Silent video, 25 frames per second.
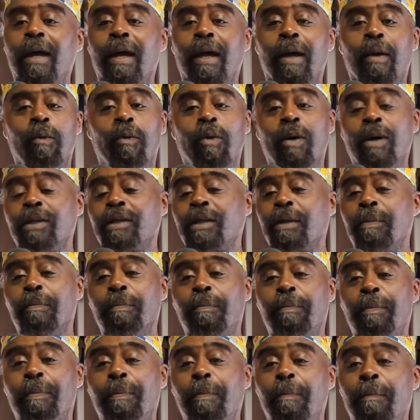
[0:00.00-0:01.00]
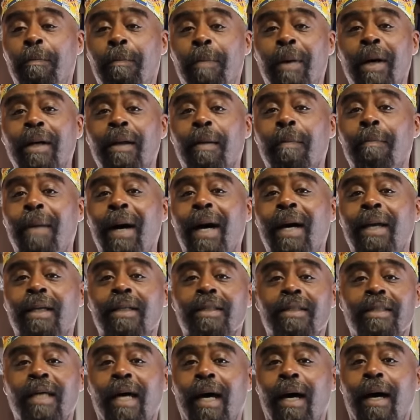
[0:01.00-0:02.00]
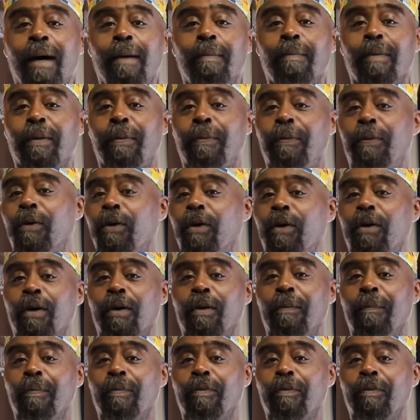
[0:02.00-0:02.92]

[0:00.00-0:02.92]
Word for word: It was a but a matter of time before